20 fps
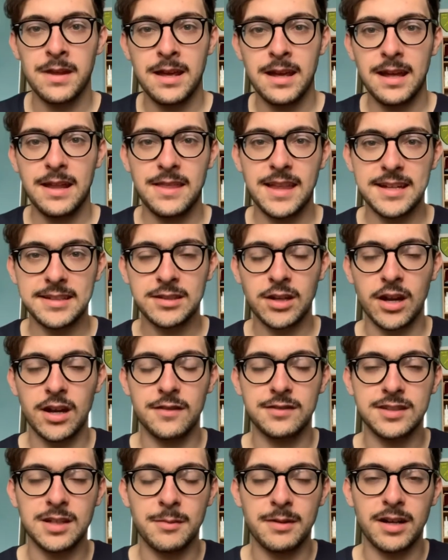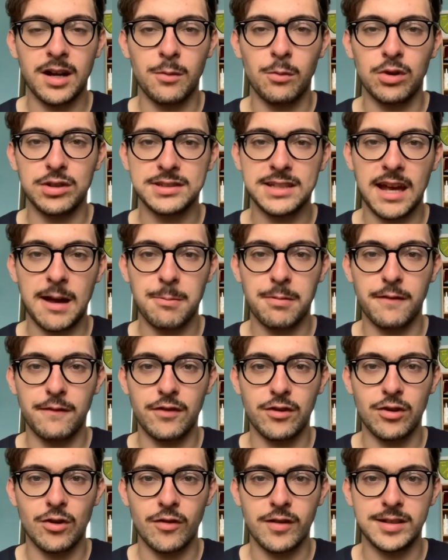that's kind of summing up what's happened for
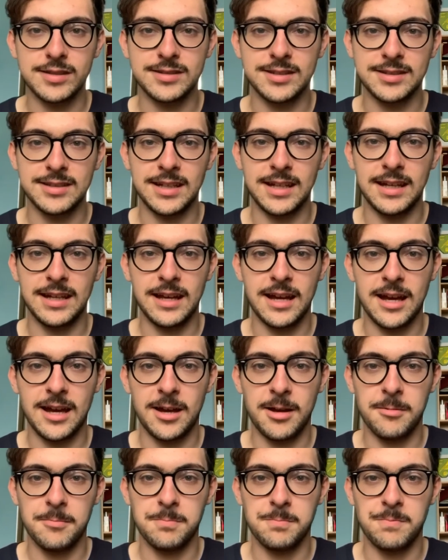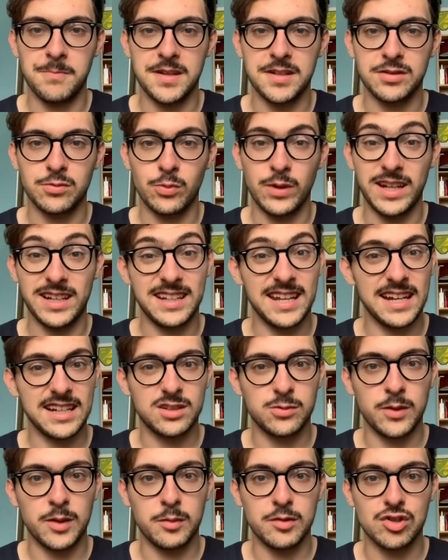Norwich City um, this week. Next
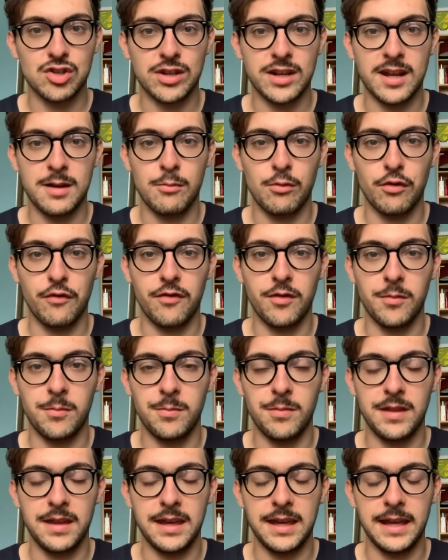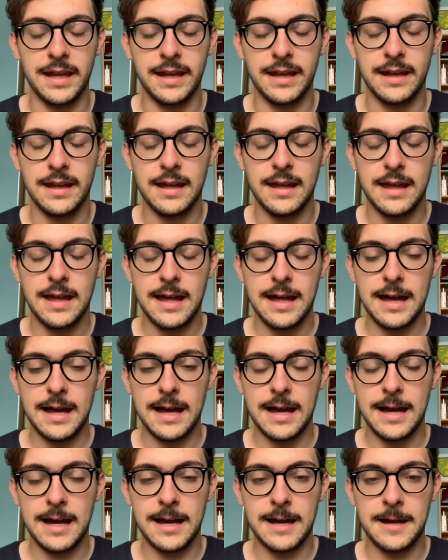week, we should hear more from the,
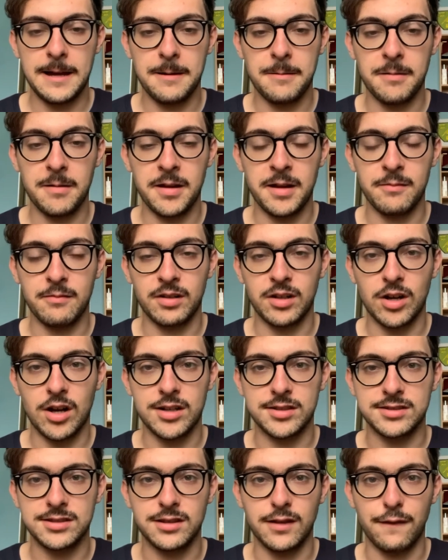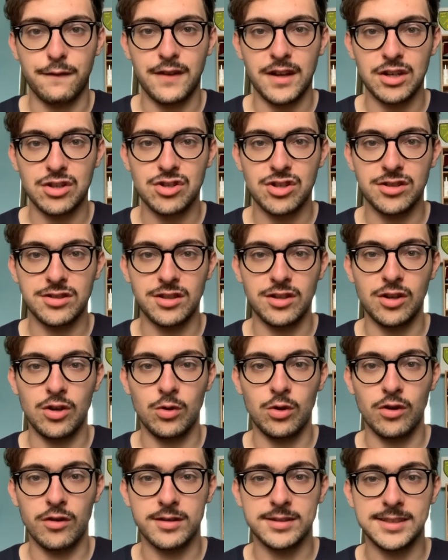uh, in regards to the fixtures and who
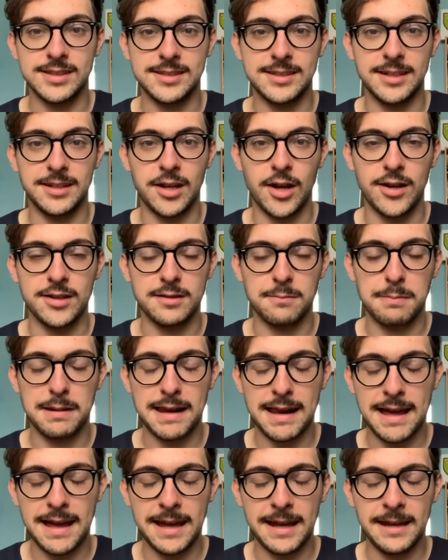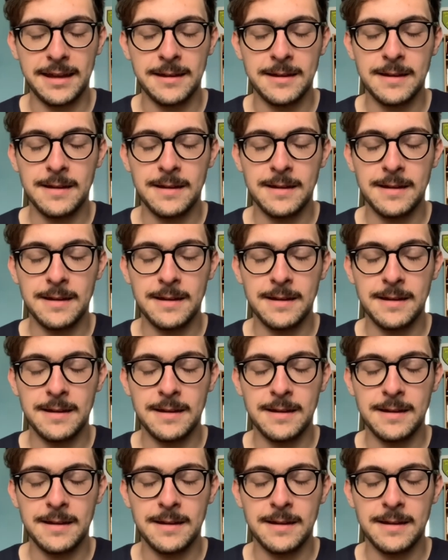Norwich City are going to play.